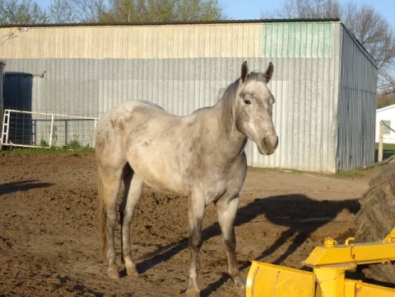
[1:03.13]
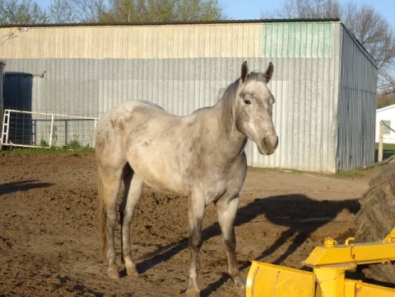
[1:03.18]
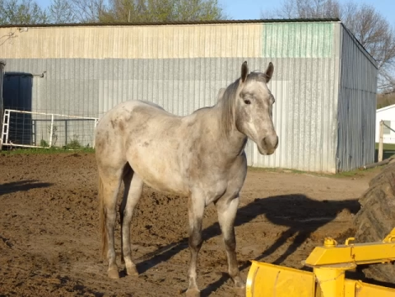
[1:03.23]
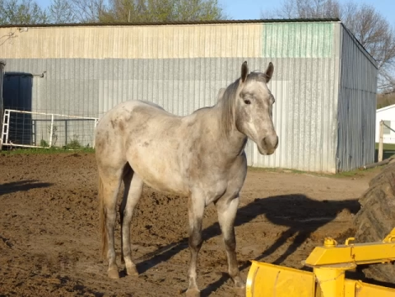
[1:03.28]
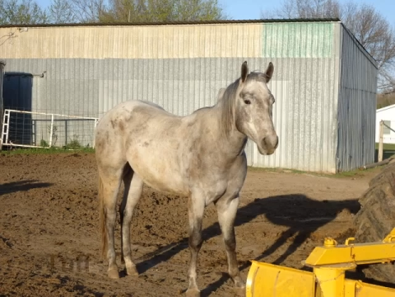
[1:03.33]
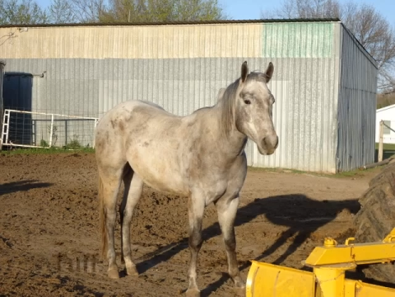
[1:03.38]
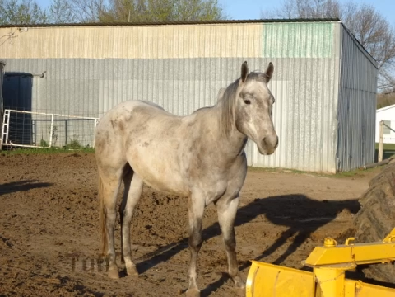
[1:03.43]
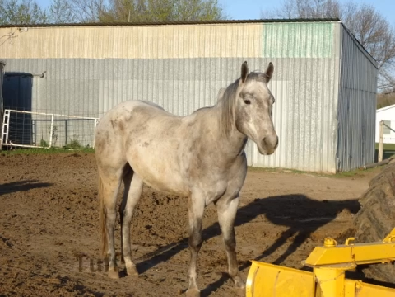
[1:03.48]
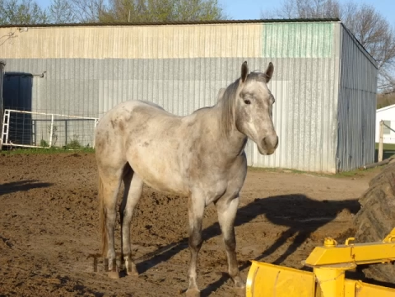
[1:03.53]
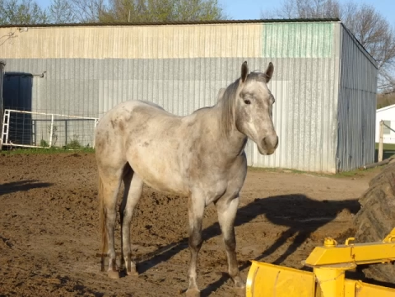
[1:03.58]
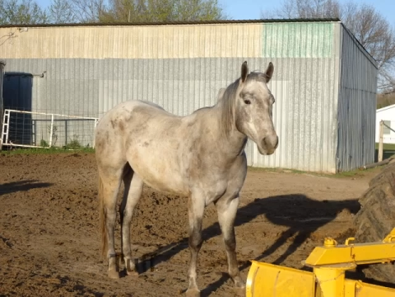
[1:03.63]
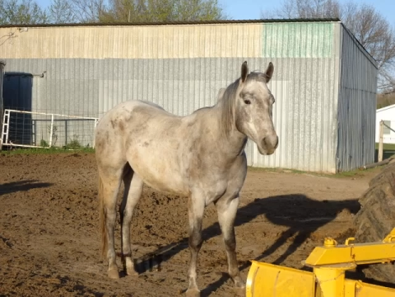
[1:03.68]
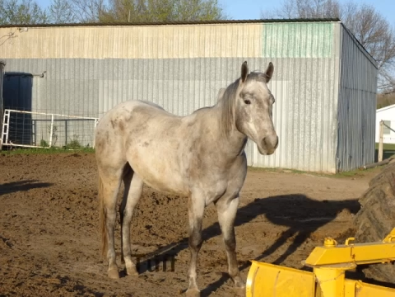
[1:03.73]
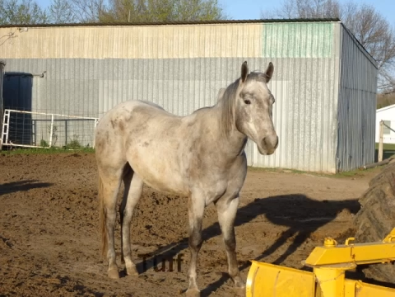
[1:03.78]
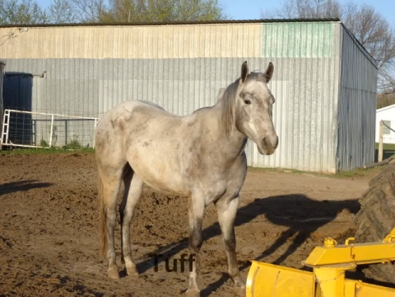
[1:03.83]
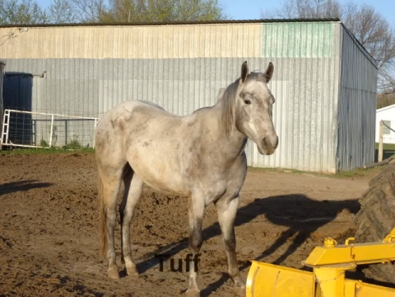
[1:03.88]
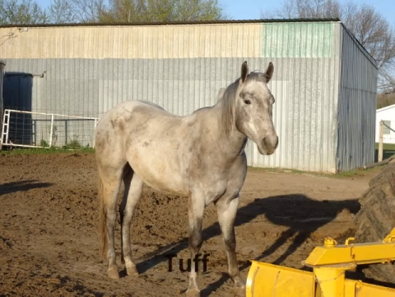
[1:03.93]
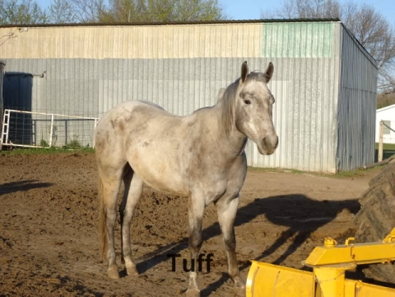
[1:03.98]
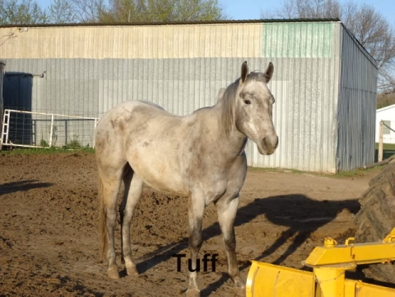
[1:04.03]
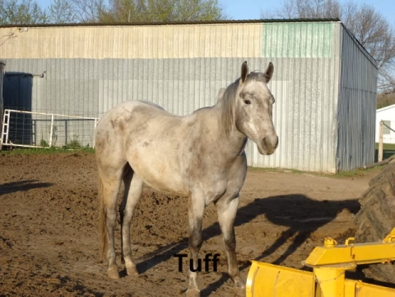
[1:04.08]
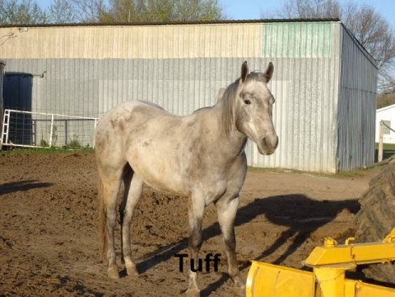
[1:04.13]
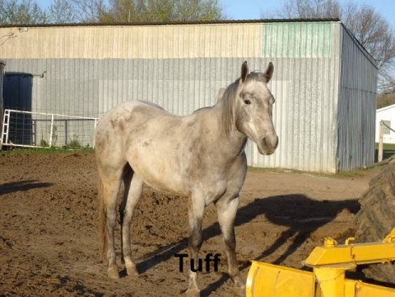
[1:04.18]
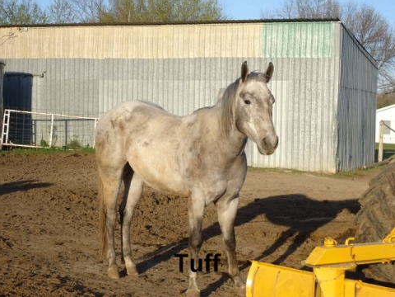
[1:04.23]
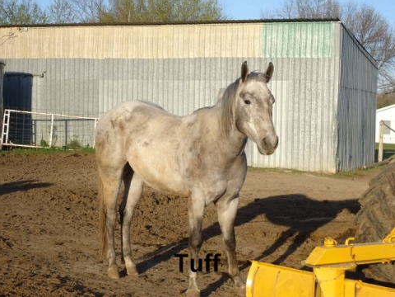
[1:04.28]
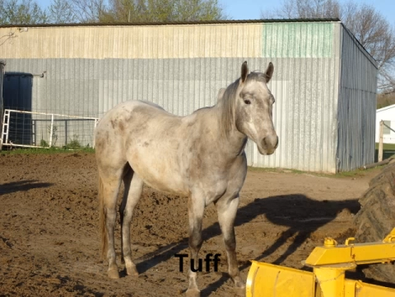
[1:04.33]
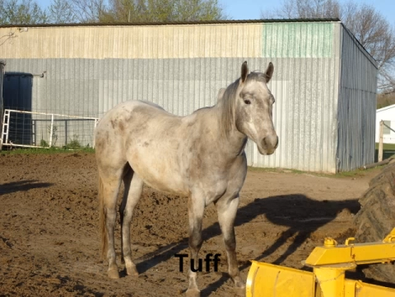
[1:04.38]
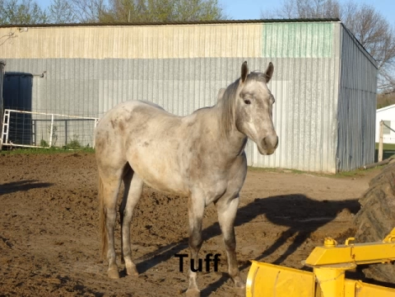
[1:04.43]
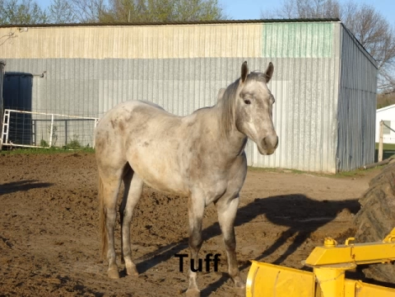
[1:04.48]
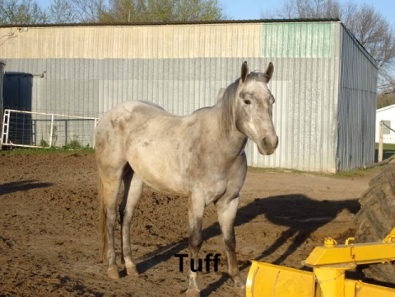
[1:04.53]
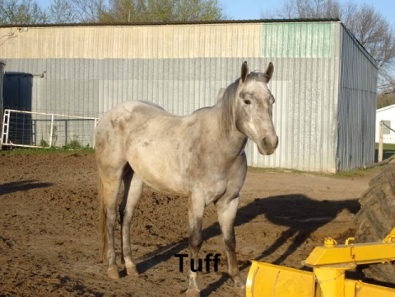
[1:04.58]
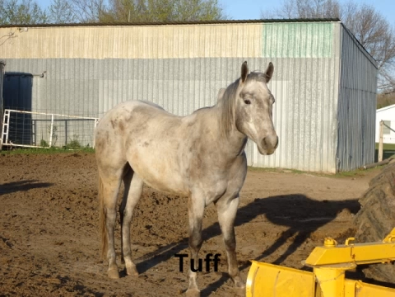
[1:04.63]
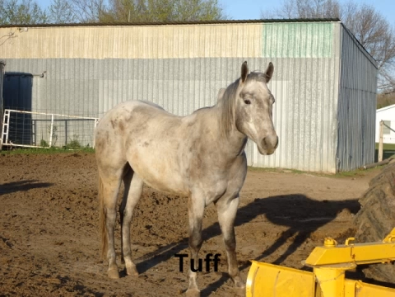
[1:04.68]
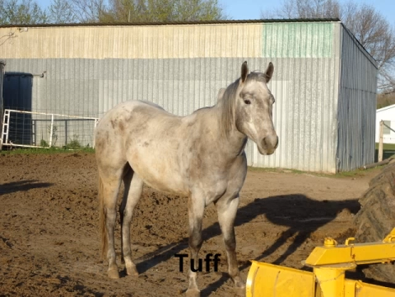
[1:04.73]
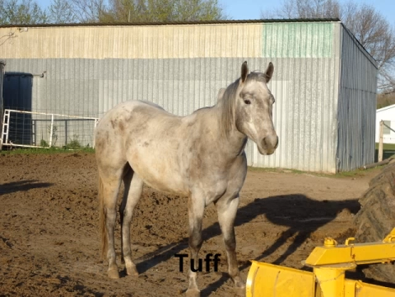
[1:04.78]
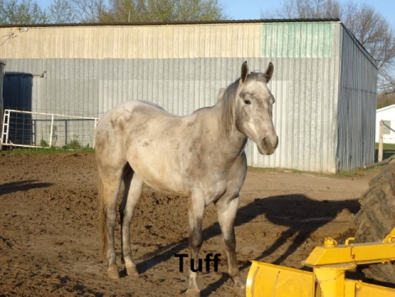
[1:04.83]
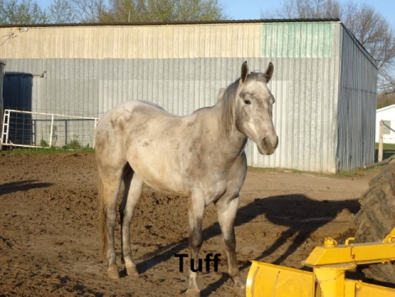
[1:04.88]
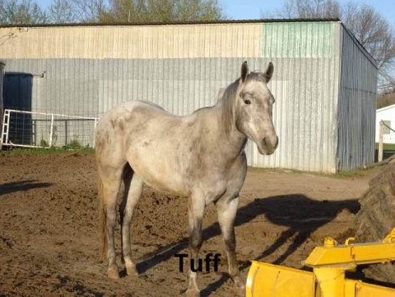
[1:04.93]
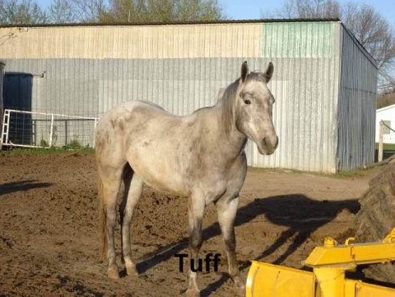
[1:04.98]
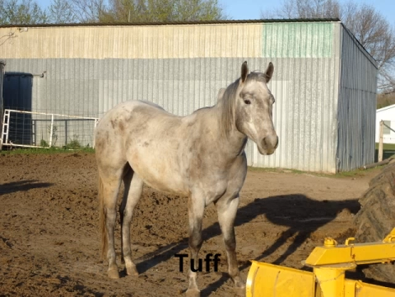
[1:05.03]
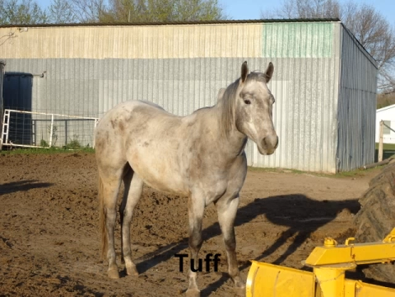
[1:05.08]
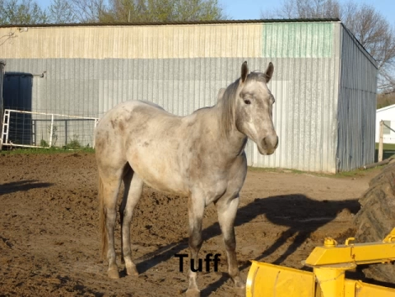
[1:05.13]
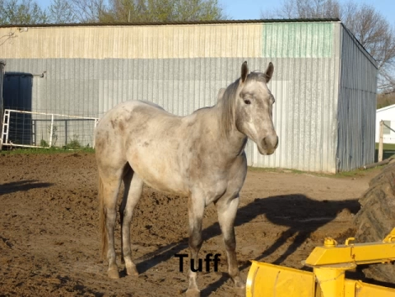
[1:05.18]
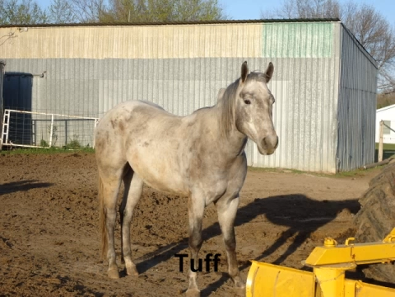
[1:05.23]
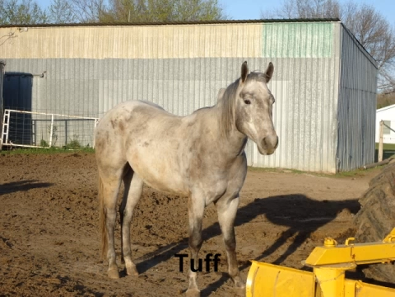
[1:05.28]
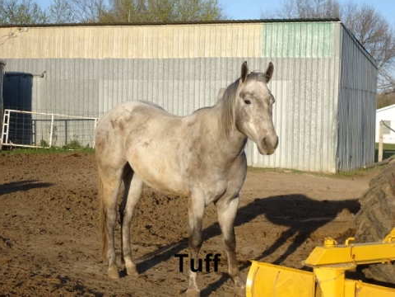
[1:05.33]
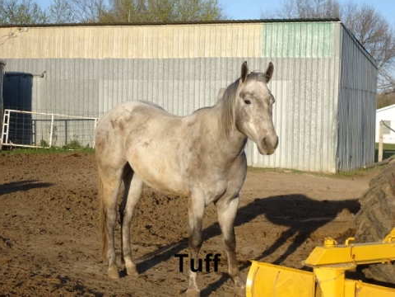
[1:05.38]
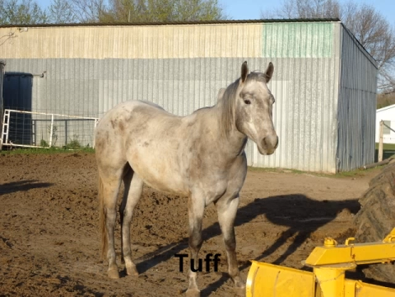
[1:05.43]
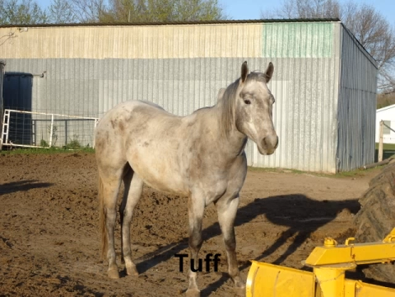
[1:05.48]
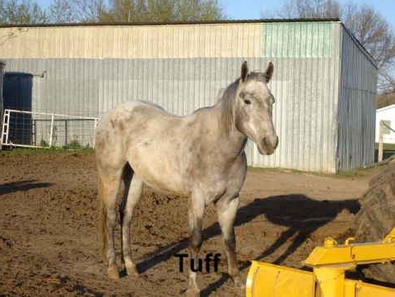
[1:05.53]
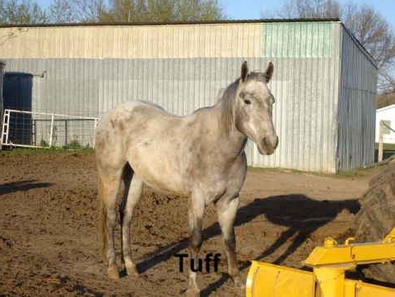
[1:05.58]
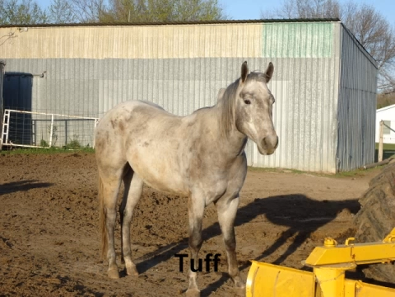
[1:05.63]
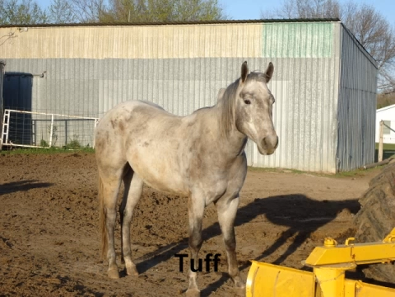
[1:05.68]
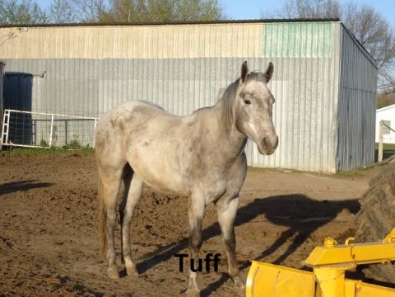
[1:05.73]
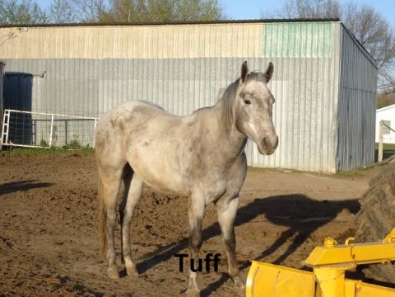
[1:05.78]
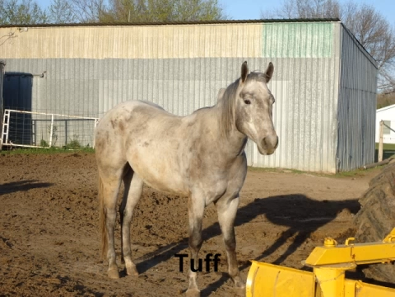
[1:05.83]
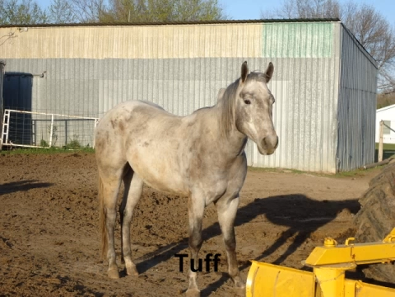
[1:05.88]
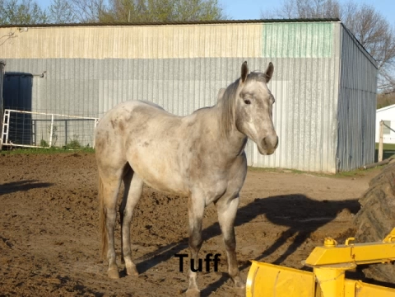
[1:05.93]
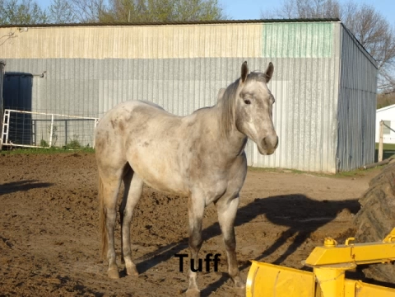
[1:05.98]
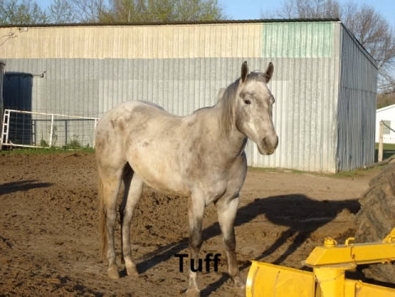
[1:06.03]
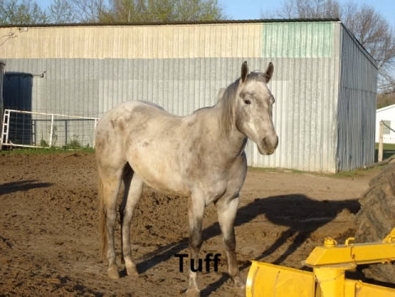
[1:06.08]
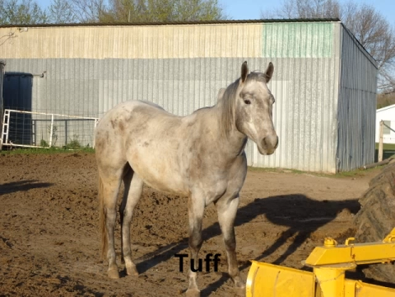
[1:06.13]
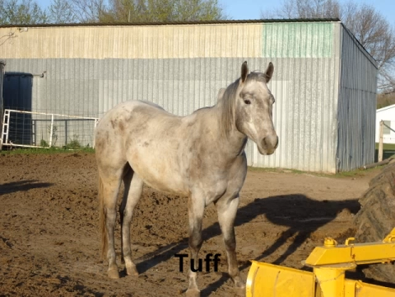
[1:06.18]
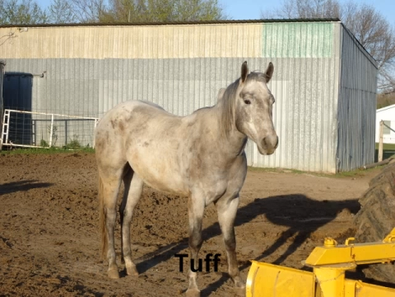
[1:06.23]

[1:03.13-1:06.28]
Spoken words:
No face is visible, so there are no lips to read.